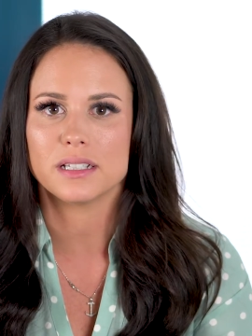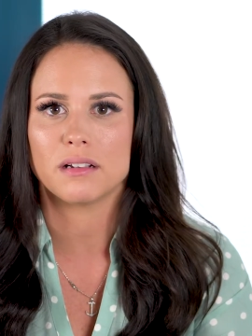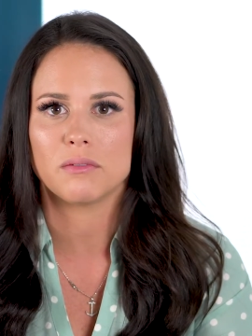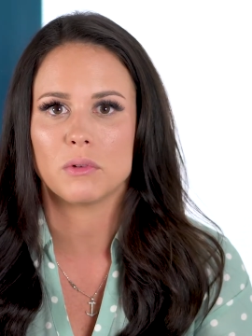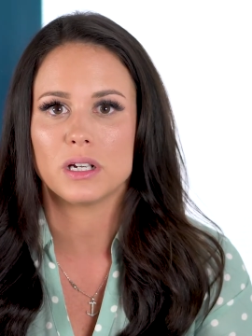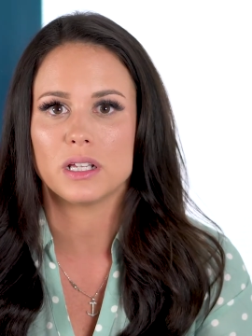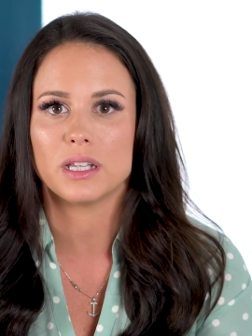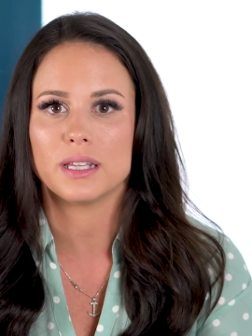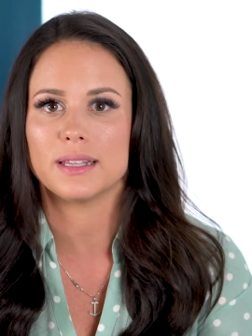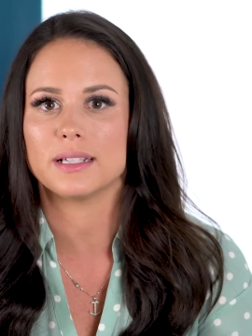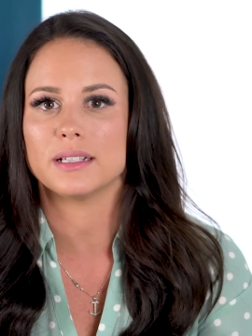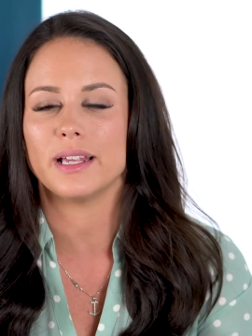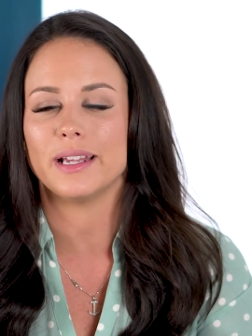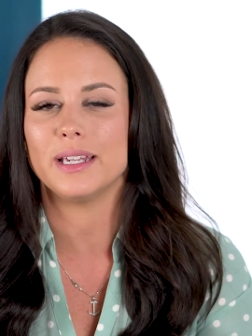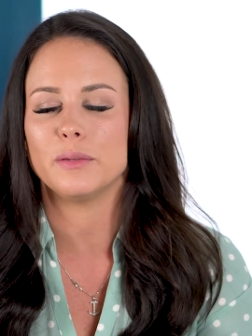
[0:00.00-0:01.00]
and one of the
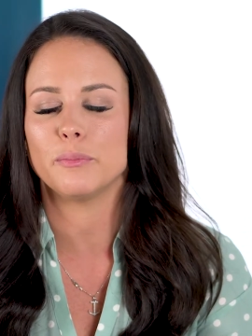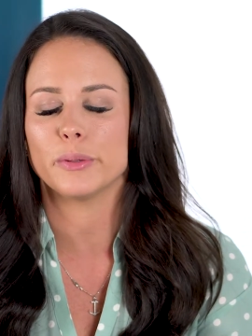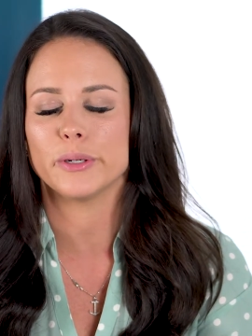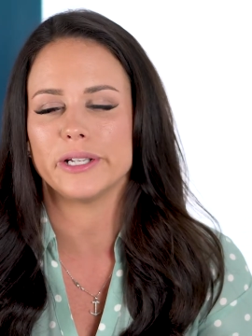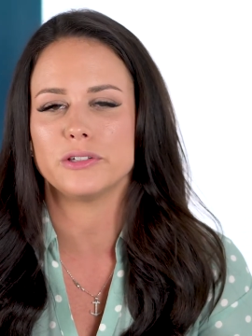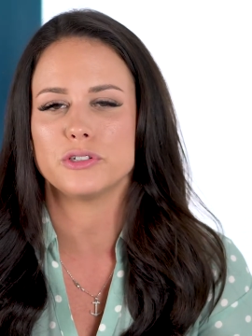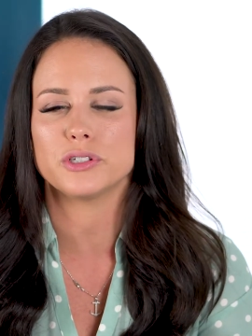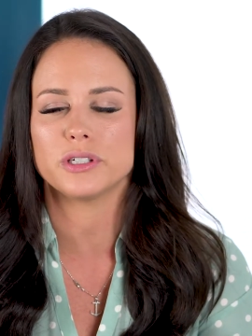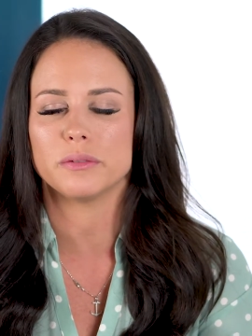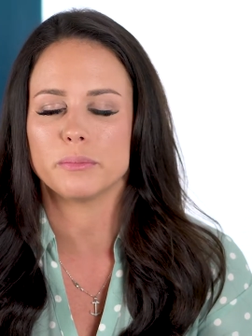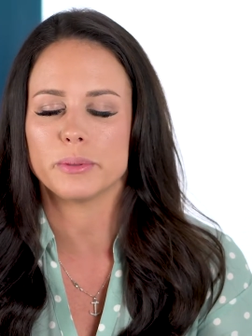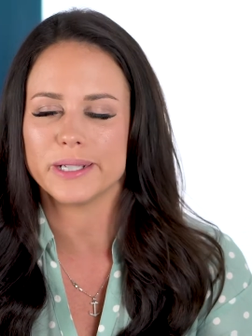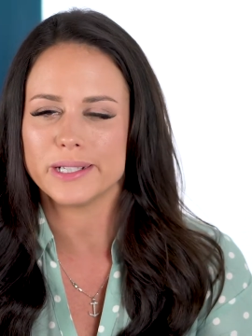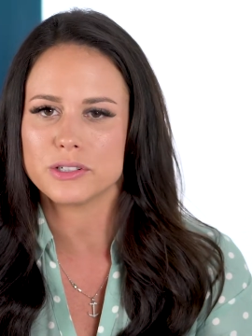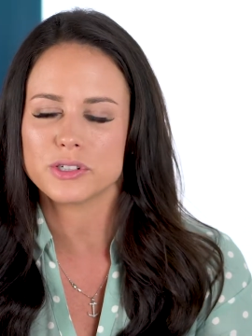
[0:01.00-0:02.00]
things that he preached and
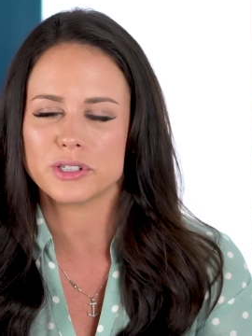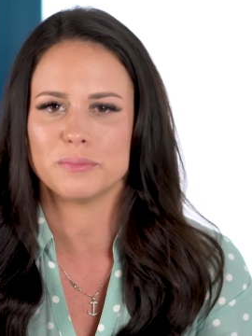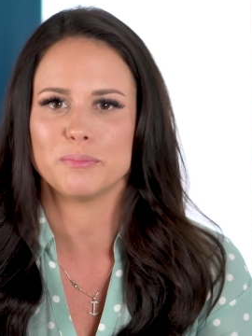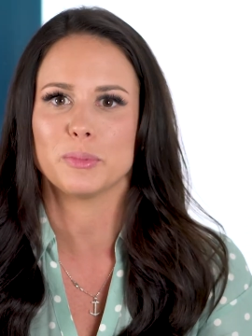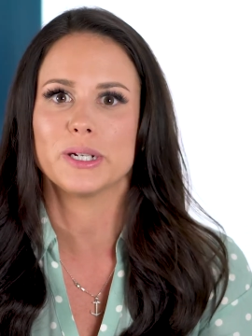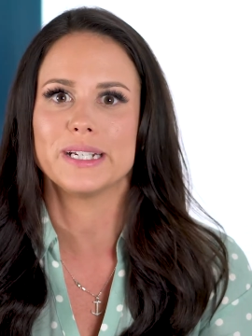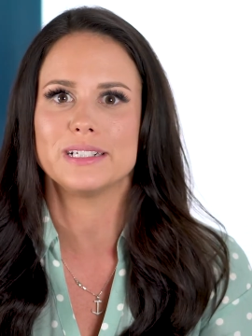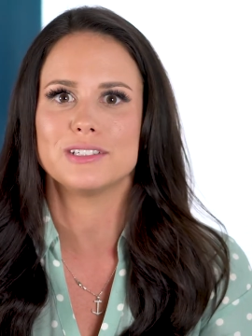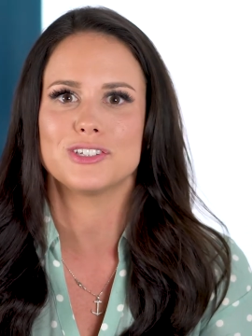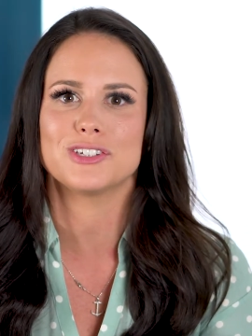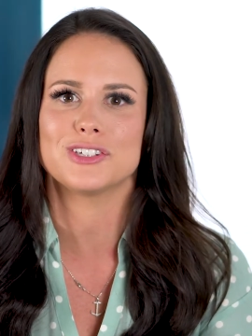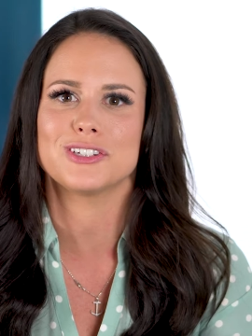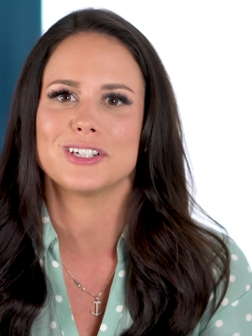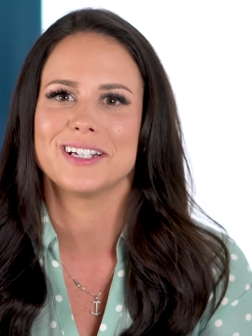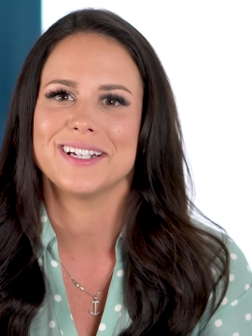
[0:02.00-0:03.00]
preached and
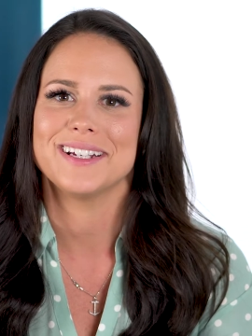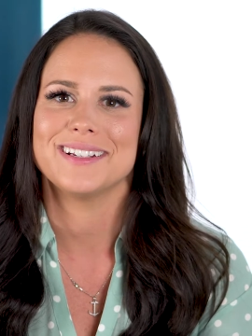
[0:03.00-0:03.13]
preached